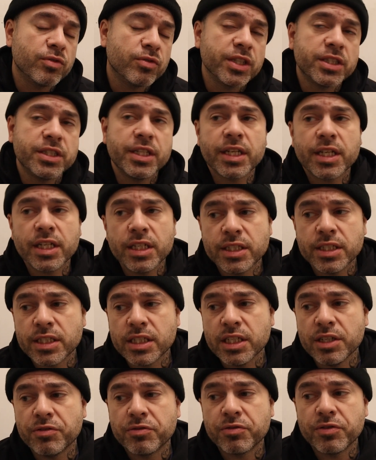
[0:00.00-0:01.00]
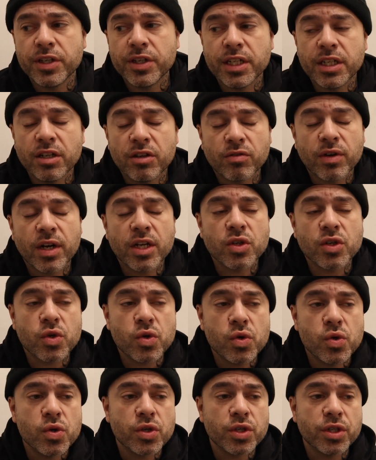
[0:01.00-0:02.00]
Ridiculously Fit around the
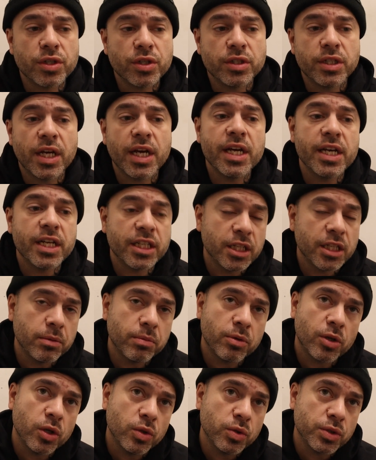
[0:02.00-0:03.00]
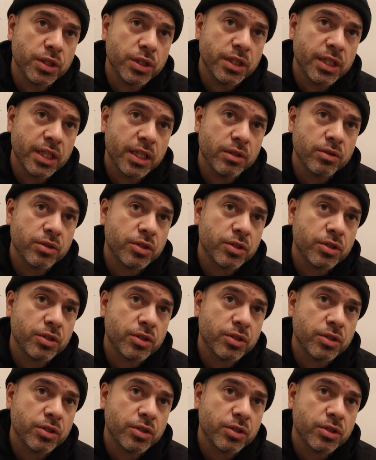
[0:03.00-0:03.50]
corner, they ended up closing down.